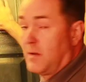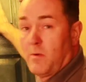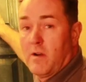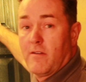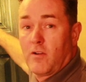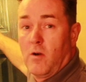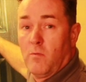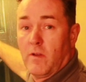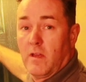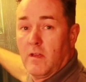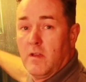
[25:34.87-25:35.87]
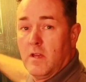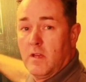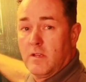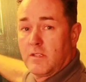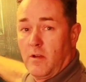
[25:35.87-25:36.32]
where I've gone with it.
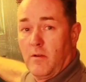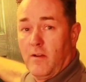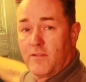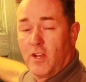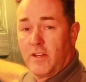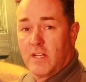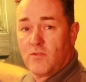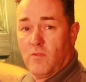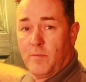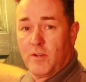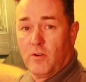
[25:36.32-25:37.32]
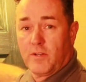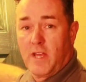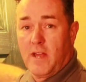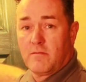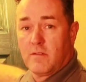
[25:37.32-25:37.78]
So I've shown you how to rub a door
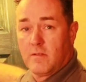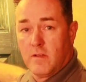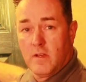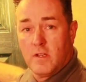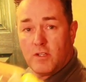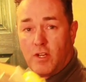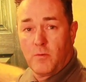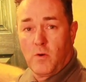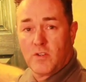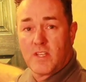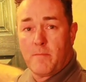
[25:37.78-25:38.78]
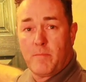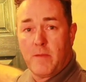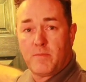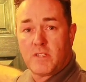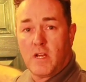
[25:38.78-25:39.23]
down, shown you what
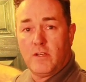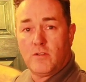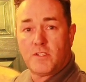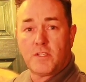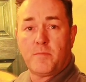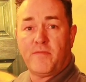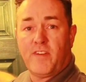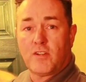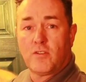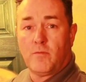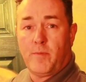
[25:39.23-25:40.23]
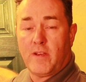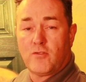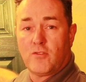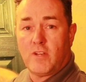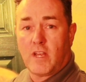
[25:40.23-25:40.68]
sandpapers I use as a professional
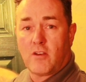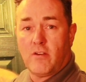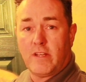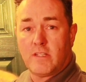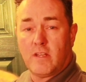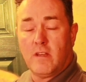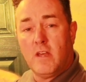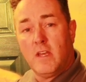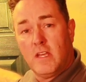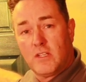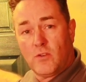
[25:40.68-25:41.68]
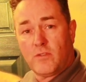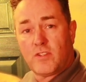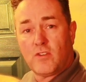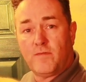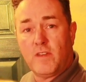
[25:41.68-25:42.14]
painter and decorator. It's all the
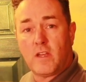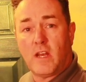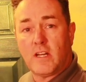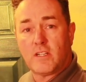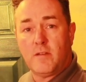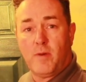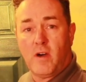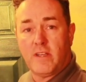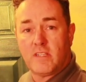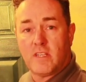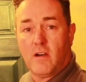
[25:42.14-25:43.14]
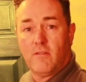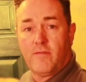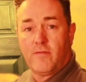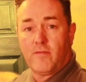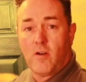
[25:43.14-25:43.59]
stuff you can actually buy yourself
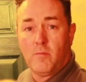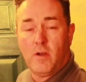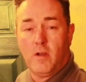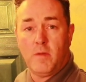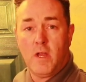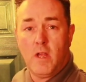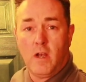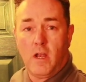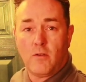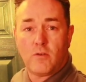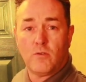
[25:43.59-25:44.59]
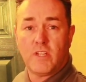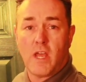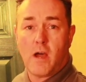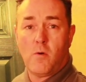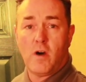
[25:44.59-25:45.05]
from um, local
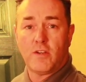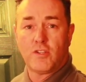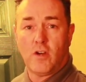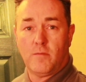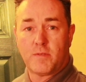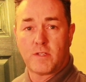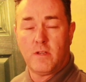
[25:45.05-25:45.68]
D I Y shops,